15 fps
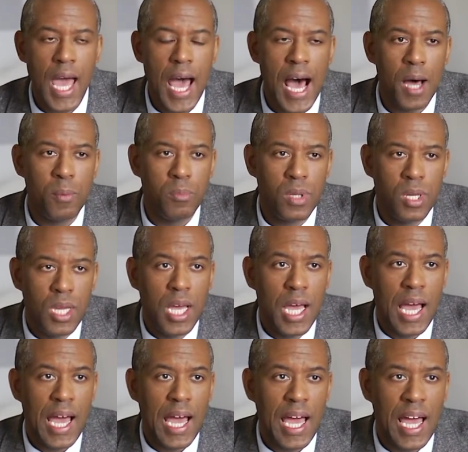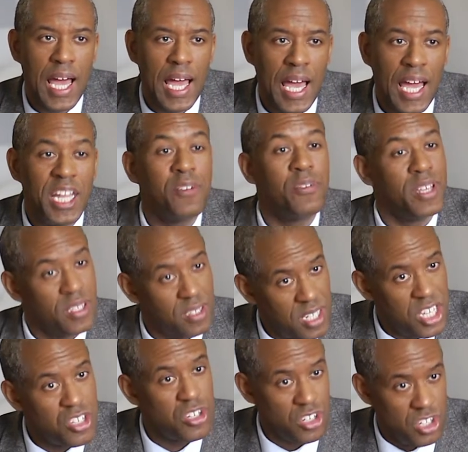And if it
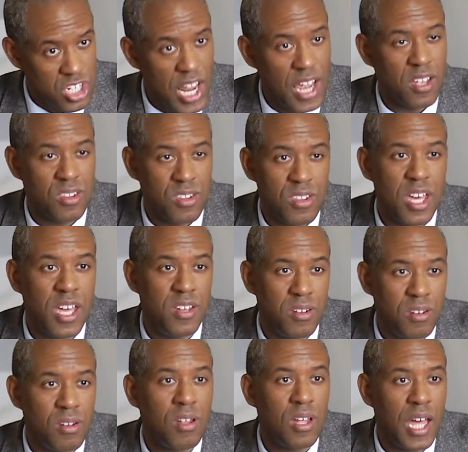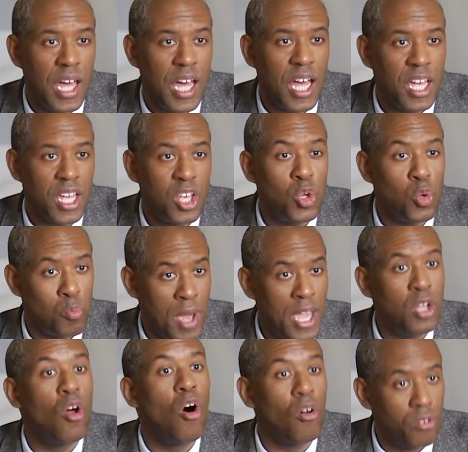isn't checked, then you may
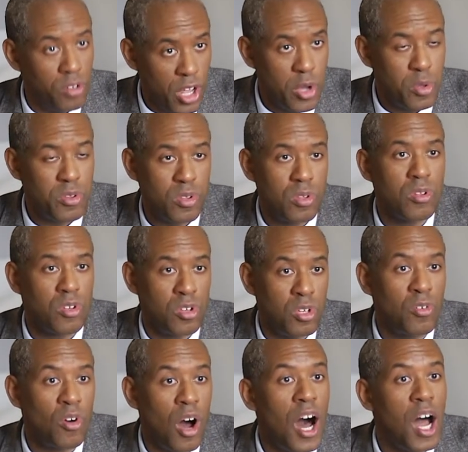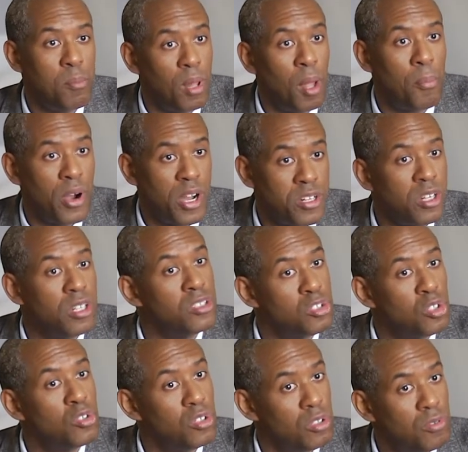not know that you've got high blood pressure
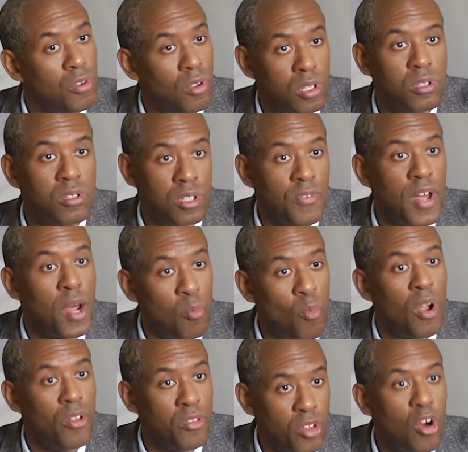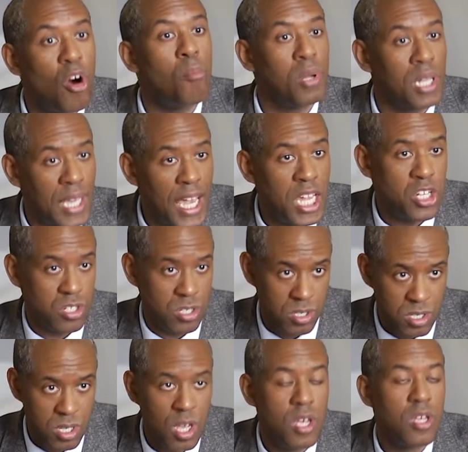until you've developed one of the
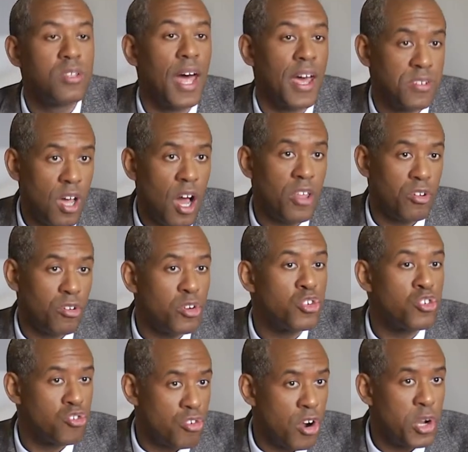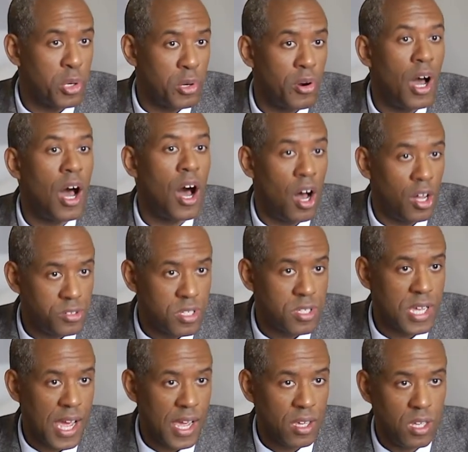complications. That's either a stroke or a heart
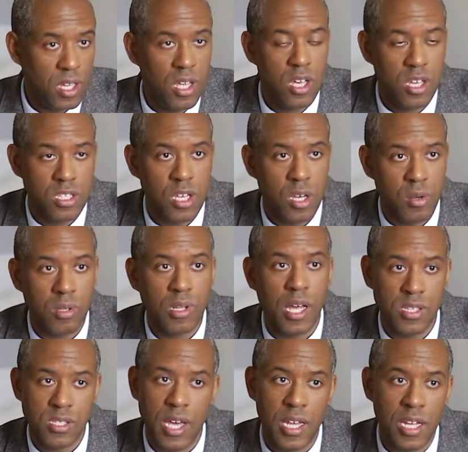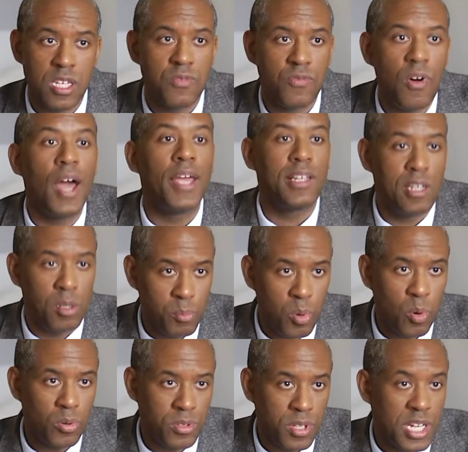attack. So, like I say, it is vitally
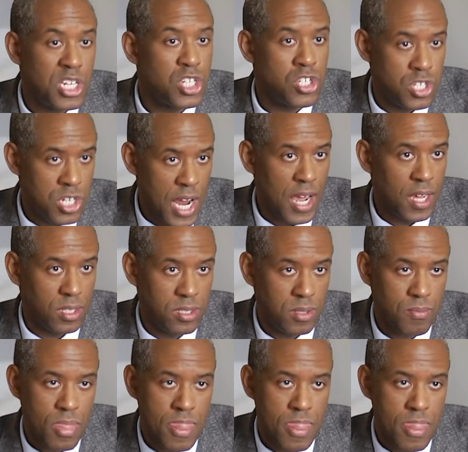important that it's checked.